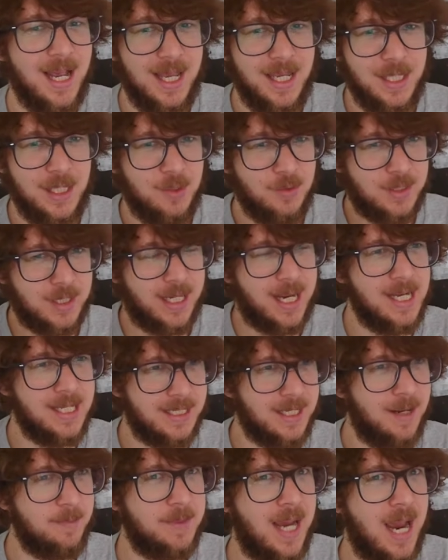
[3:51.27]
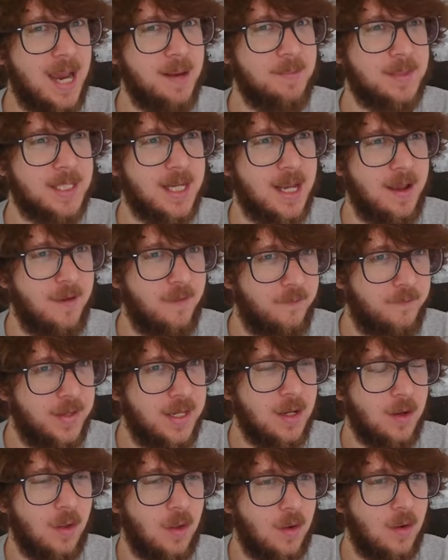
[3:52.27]
You can sometimes
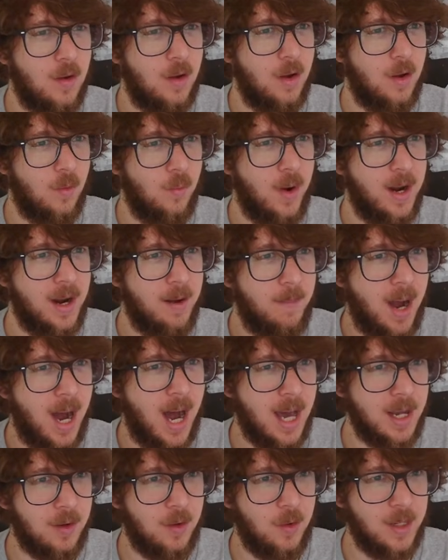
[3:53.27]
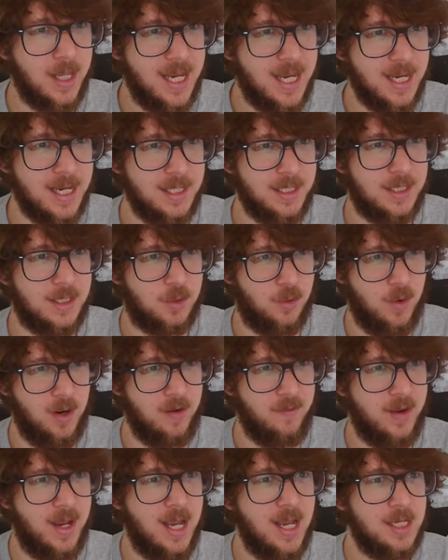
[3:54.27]
feel when a model is sort
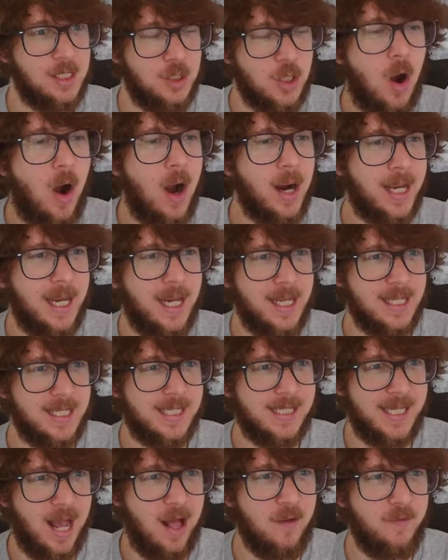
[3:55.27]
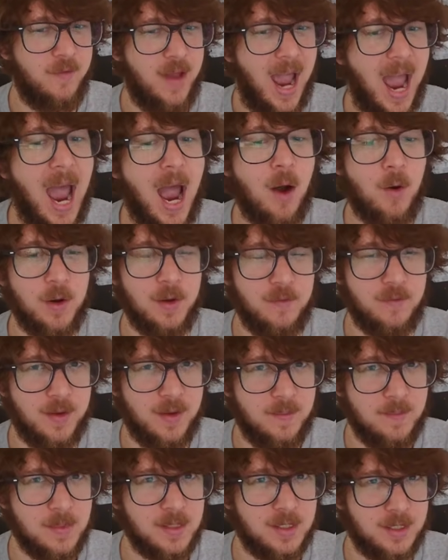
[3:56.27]
of talking itself out of
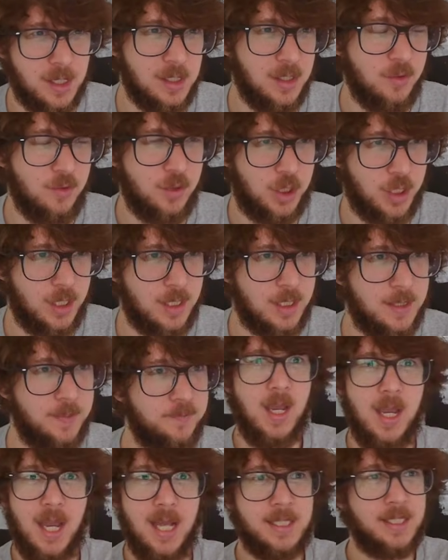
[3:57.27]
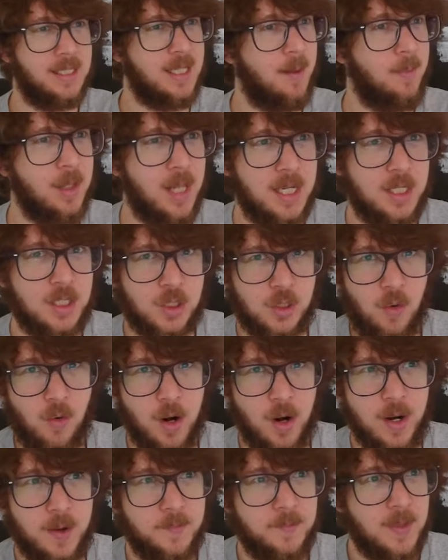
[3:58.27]
solutions. It's a double-edged
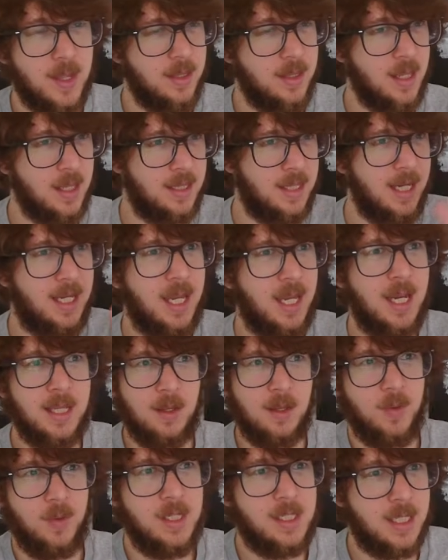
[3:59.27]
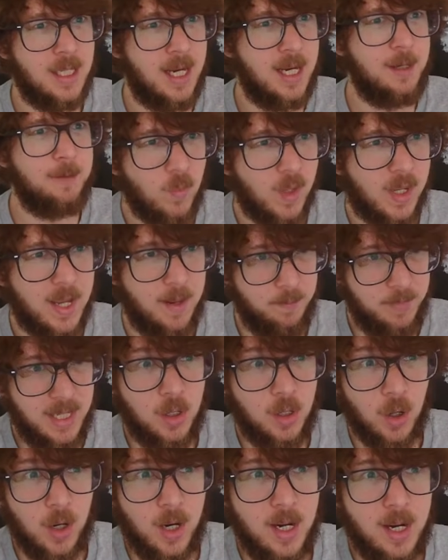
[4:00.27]
sword. The thinking and the reasoning can be
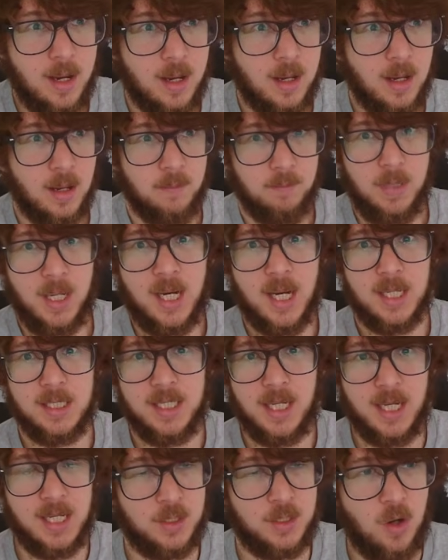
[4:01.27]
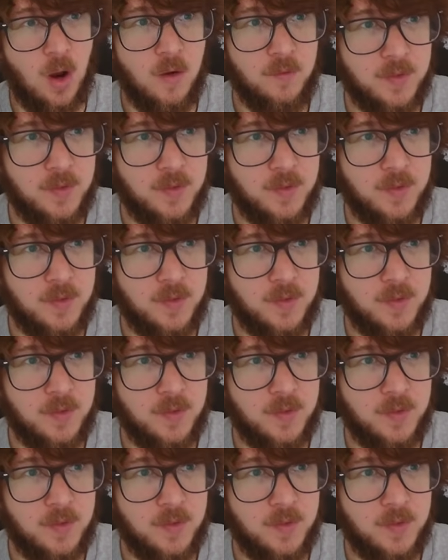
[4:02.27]
good because it can solve